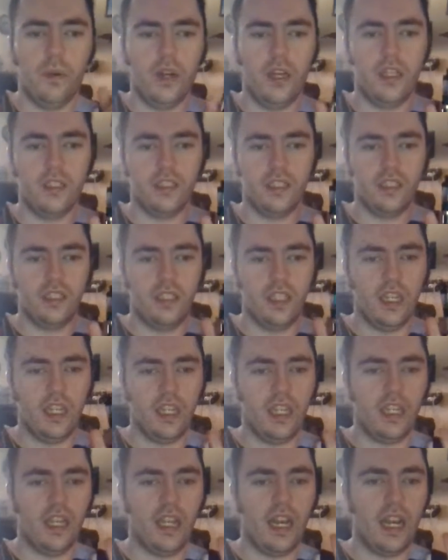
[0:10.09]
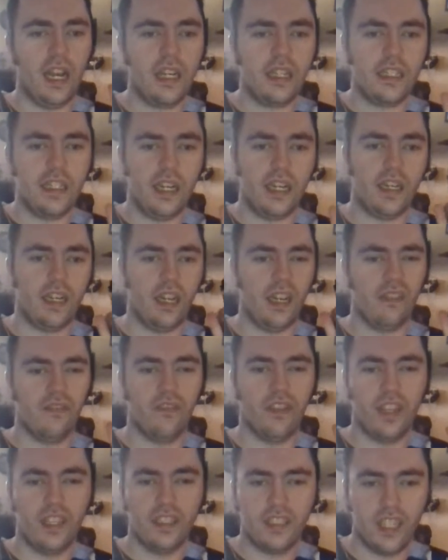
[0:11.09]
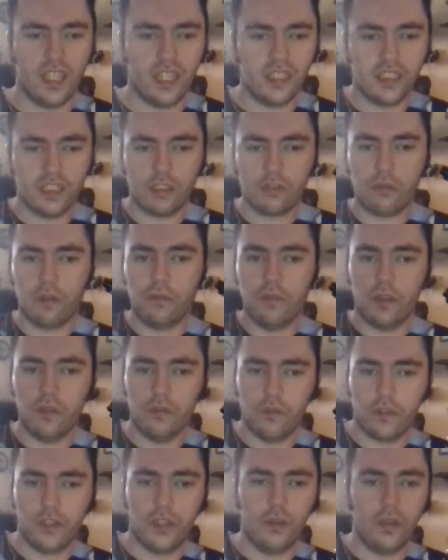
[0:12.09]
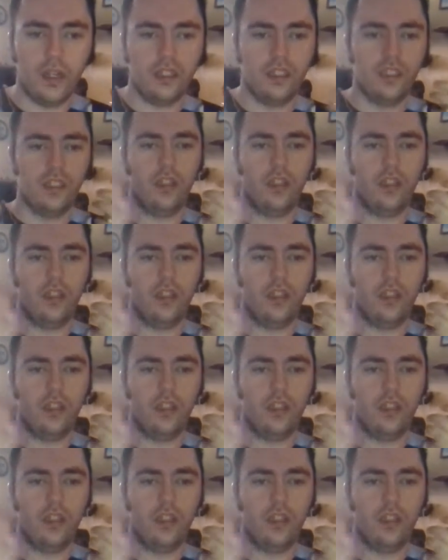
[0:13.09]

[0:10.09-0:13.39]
but today I got a fantastic review for you.